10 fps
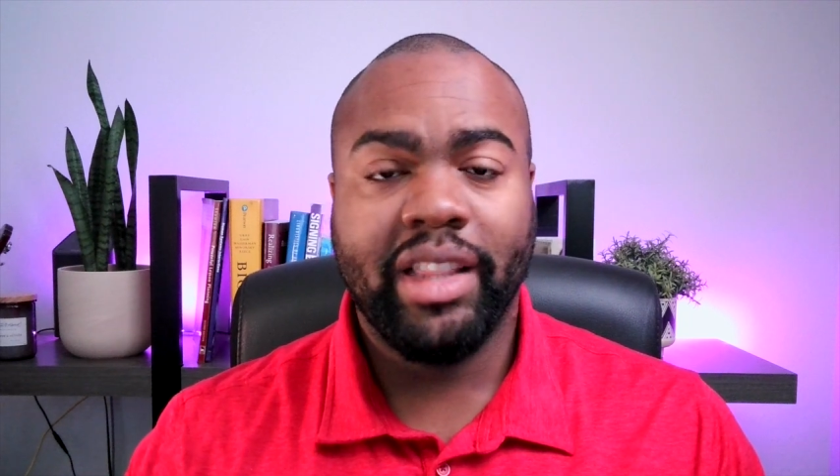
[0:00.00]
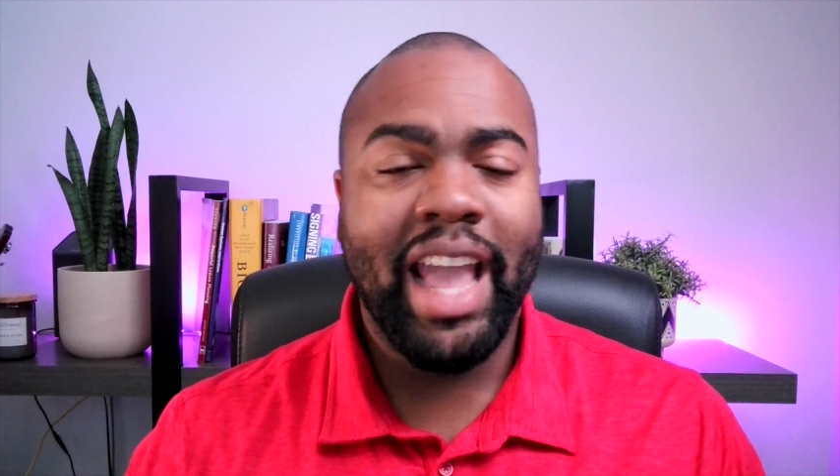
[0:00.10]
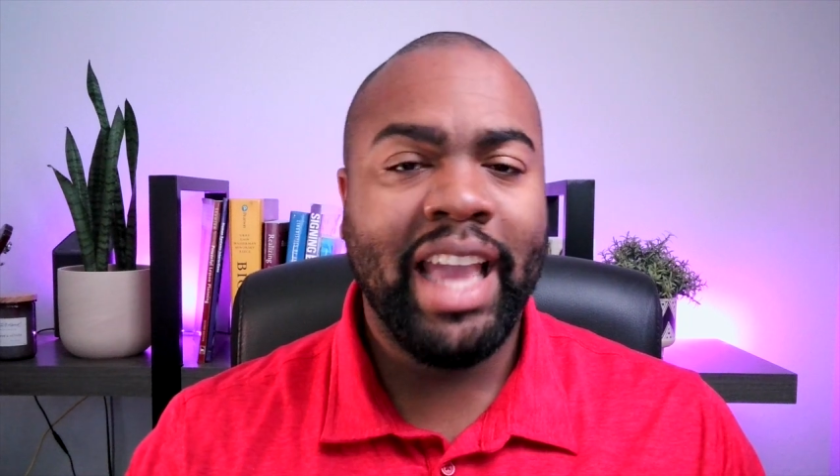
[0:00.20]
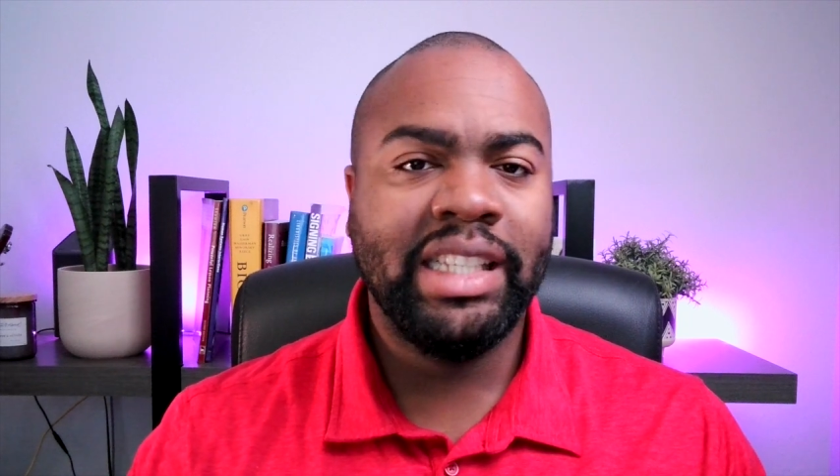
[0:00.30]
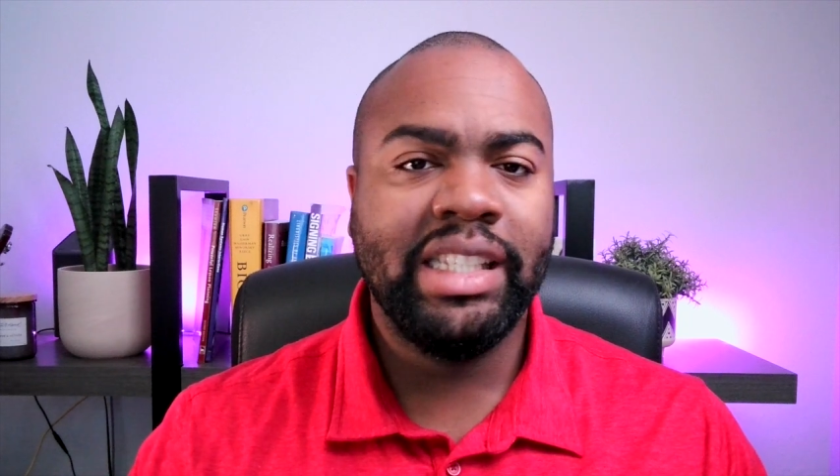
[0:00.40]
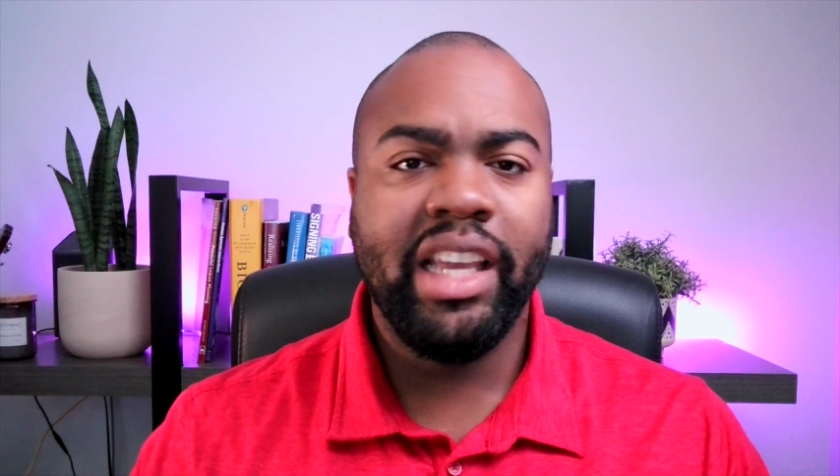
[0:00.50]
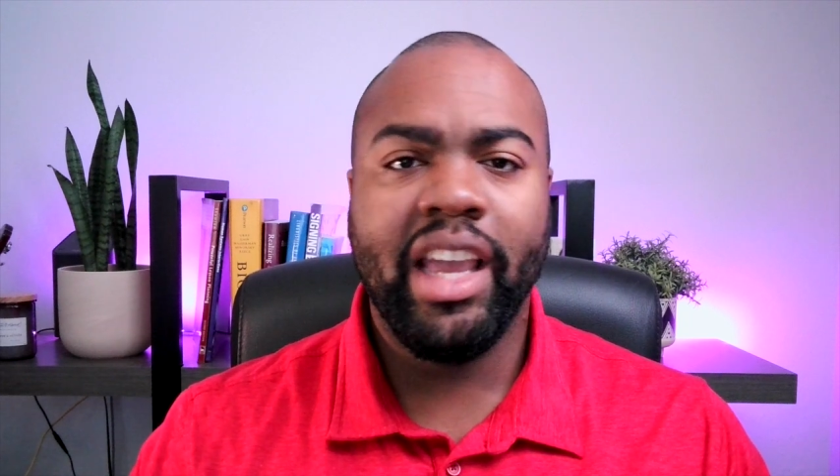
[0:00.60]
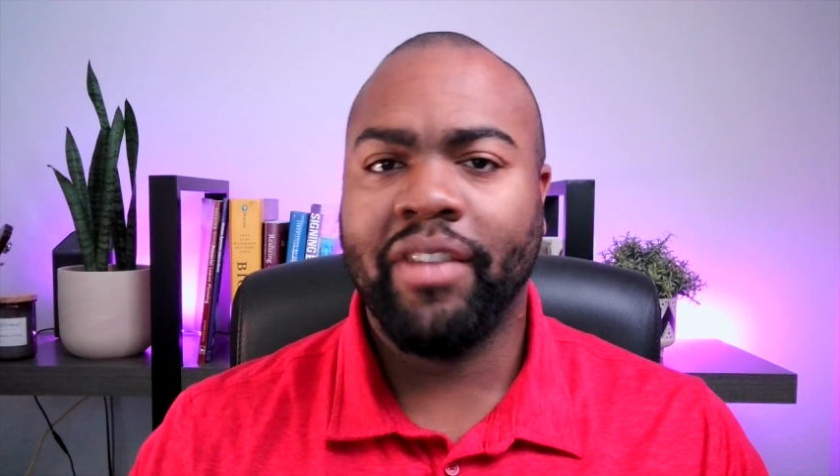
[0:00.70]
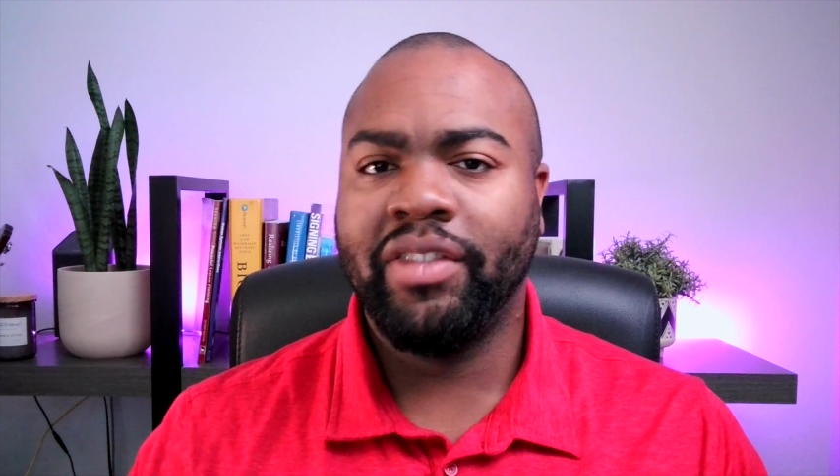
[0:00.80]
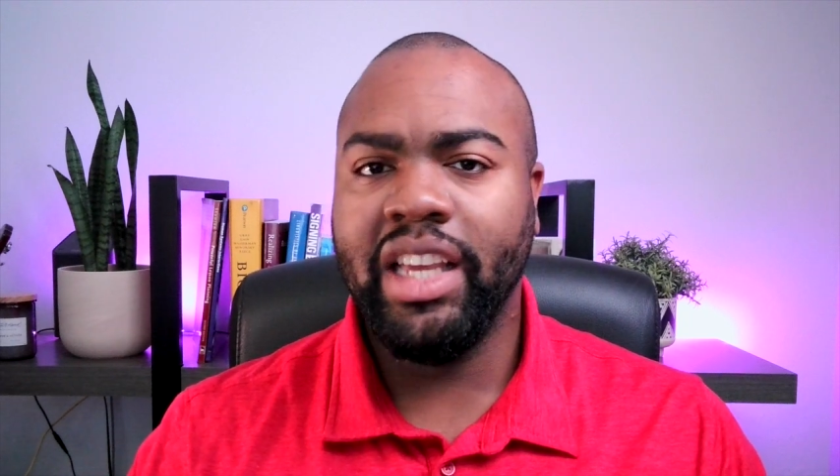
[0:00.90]
the
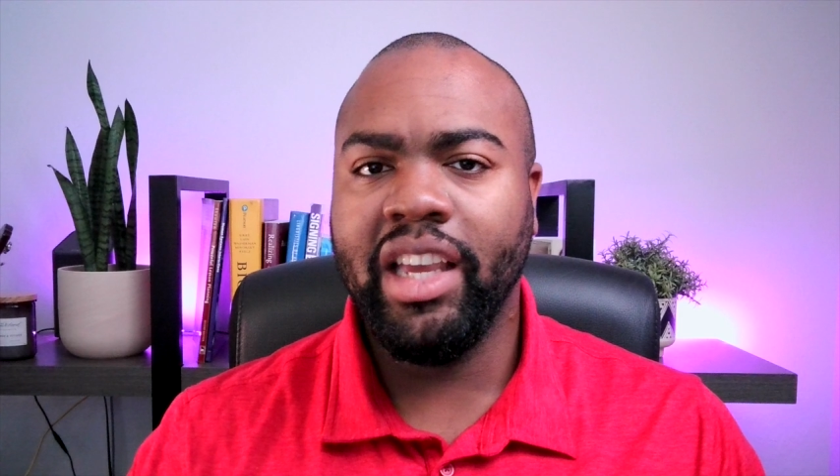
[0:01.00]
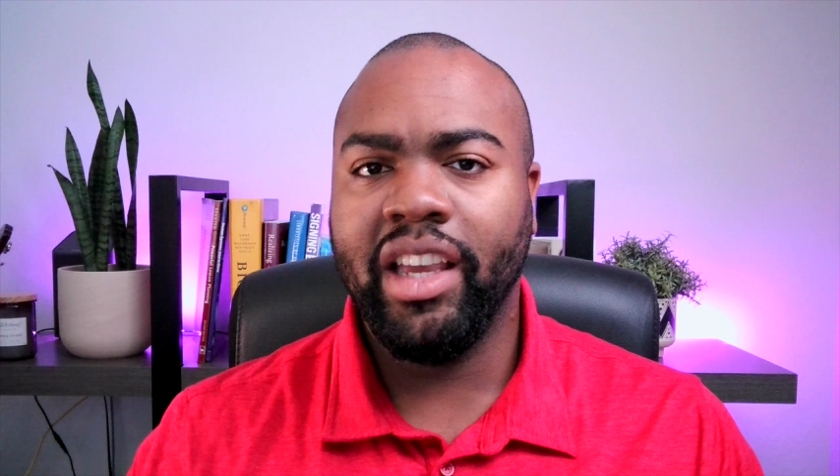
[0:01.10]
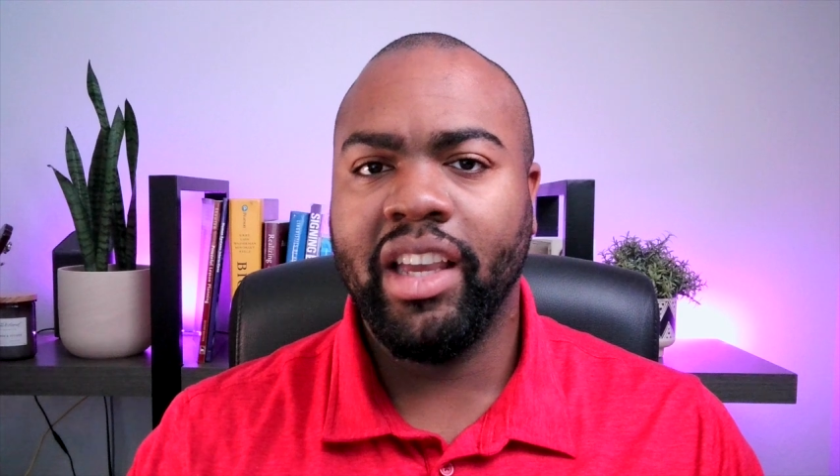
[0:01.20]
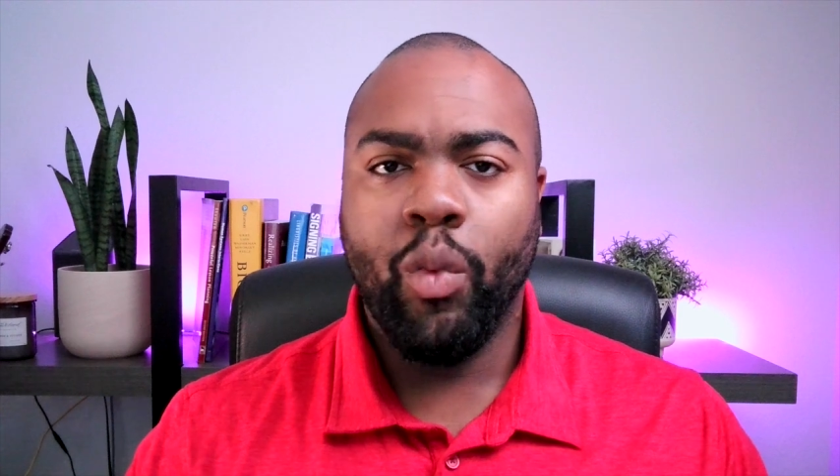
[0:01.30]
ACFT,